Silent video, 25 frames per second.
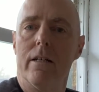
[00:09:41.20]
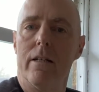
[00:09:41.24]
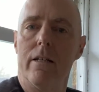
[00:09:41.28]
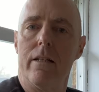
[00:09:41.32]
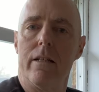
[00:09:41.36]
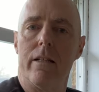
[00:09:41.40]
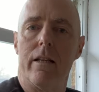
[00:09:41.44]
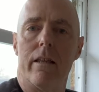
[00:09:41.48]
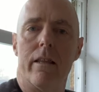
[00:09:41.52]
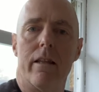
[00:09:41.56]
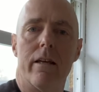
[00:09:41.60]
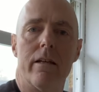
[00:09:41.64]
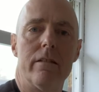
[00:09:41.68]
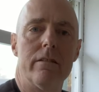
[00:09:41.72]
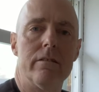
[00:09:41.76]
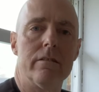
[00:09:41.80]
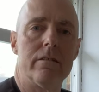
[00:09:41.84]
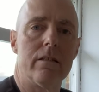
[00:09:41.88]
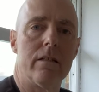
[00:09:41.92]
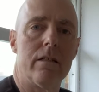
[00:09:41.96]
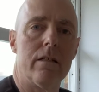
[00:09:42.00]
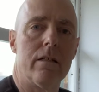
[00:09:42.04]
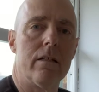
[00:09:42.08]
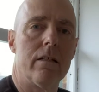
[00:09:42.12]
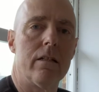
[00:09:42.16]
Now those
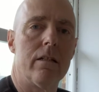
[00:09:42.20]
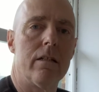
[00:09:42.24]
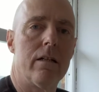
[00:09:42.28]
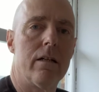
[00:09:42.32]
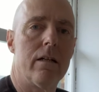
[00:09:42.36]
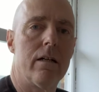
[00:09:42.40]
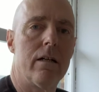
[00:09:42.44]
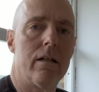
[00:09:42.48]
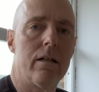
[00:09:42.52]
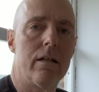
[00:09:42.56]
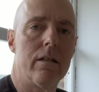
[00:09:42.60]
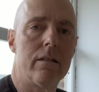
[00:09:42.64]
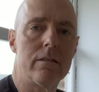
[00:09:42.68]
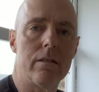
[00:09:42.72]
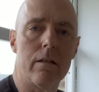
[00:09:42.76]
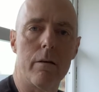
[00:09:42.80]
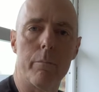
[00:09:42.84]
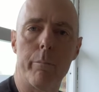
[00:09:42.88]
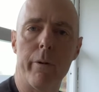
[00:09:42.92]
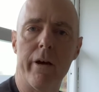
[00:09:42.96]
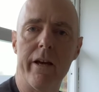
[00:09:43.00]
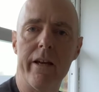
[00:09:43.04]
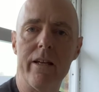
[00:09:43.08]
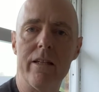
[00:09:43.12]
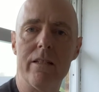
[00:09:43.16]
sort
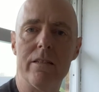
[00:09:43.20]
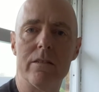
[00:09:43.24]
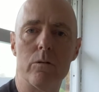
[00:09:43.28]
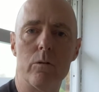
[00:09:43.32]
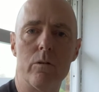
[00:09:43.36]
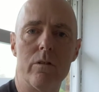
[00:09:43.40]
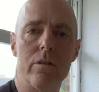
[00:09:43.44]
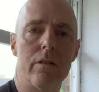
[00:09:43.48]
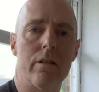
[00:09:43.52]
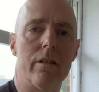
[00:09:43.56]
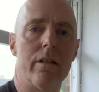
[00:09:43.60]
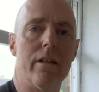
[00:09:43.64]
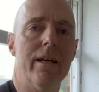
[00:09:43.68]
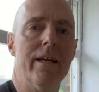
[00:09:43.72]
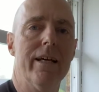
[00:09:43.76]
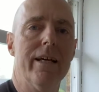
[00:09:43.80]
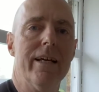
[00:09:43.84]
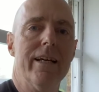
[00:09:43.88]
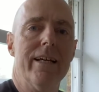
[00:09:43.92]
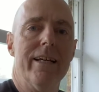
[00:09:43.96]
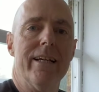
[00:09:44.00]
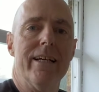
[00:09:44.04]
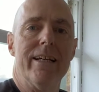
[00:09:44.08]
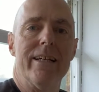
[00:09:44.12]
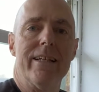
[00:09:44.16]
of panes weren't
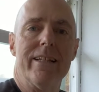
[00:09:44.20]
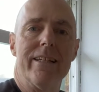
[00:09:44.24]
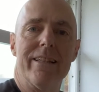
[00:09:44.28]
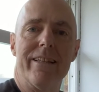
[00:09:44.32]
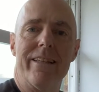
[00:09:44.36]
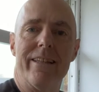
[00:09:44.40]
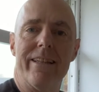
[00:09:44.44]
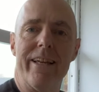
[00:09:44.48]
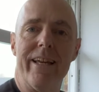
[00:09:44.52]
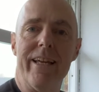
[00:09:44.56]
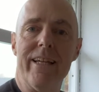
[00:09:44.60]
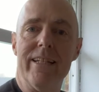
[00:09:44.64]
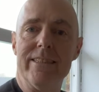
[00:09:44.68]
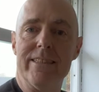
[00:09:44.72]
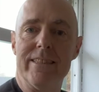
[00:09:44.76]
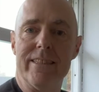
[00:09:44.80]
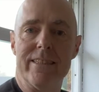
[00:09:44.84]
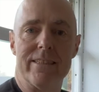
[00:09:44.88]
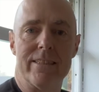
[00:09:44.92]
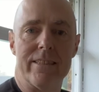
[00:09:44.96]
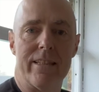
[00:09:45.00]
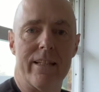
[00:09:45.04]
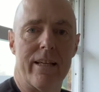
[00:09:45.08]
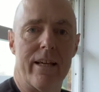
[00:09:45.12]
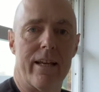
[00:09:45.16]
the
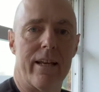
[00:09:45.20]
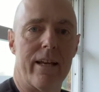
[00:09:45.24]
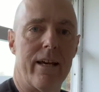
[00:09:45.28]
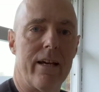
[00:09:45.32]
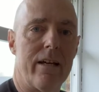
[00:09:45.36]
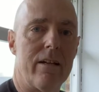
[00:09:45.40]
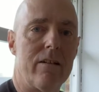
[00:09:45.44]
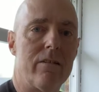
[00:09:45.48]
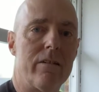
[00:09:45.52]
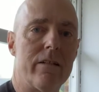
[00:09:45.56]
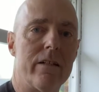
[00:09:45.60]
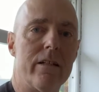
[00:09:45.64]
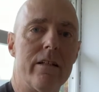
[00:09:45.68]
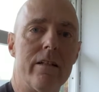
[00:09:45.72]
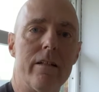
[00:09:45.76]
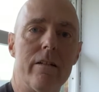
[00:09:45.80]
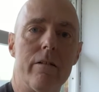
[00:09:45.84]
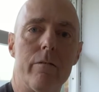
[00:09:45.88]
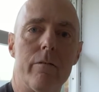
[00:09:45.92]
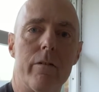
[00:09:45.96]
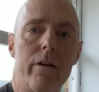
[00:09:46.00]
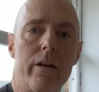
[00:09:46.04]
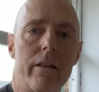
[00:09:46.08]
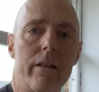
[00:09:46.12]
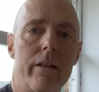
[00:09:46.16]
easiest to get out. In
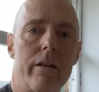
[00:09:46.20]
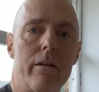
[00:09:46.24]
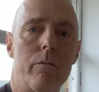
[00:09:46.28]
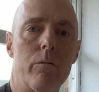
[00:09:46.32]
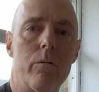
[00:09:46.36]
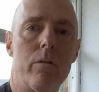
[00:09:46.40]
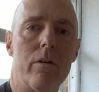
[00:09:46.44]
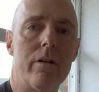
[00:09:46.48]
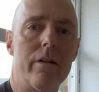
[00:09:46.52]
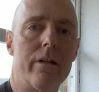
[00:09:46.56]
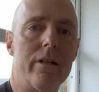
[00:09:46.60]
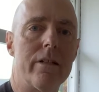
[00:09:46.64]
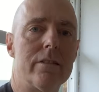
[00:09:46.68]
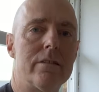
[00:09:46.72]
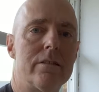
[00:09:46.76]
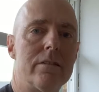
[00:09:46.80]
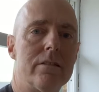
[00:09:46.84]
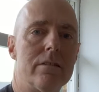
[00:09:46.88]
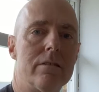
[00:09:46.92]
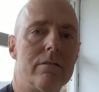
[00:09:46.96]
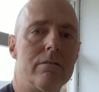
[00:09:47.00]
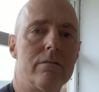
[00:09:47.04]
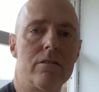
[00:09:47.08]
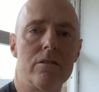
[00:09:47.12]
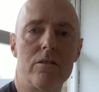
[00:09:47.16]
fact, they're right
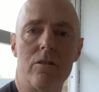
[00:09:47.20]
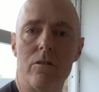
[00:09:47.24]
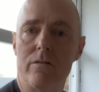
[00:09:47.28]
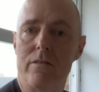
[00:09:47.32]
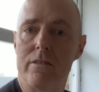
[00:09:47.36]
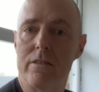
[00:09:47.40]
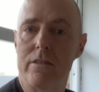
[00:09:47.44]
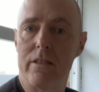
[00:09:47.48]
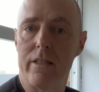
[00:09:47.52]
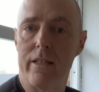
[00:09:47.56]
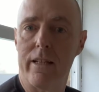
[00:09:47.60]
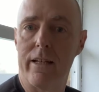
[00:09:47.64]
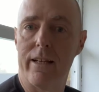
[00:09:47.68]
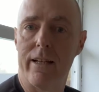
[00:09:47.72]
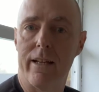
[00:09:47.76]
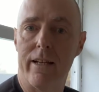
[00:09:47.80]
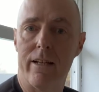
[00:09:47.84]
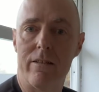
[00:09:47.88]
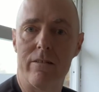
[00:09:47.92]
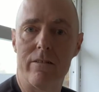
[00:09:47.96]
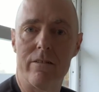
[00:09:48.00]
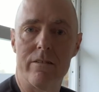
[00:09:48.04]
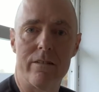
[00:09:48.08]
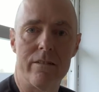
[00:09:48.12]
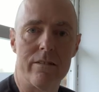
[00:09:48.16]
sort of sods to get
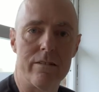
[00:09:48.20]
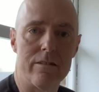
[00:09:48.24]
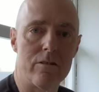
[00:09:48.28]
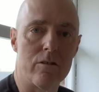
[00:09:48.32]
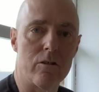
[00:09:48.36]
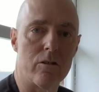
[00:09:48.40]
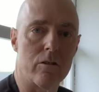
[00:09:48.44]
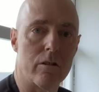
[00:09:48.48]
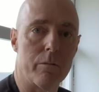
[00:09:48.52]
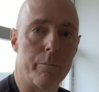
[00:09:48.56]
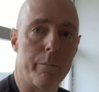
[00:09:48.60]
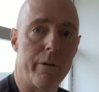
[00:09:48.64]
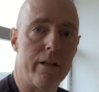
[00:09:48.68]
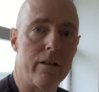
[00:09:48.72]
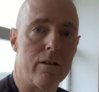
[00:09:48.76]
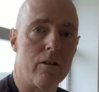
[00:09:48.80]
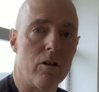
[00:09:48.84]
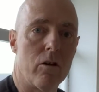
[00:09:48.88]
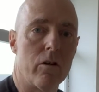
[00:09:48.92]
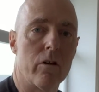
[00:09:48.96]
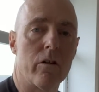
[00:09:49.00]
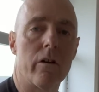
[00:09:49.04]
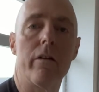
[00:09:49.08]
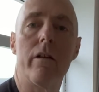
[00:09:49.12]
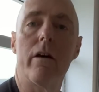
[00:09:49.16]
out, and took a bit
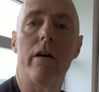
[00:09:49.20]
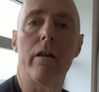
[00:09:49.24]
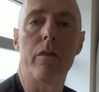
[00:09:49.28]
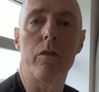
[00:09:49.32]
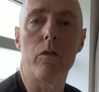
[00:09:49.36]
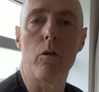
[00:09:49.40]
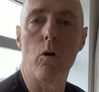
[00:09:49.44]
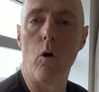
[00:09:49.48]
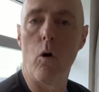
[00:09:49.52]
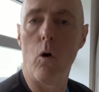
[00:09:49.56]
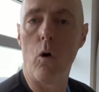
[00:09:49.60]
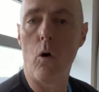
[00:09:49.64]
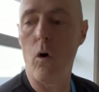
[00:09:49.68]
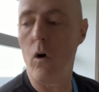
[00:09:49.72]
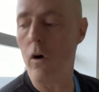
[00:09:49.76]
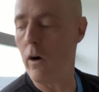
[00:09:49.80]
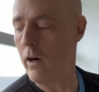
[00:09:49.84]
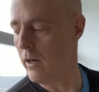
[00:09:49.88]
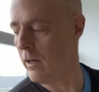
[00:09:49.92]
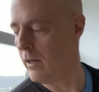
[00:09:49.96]
longer than I thought.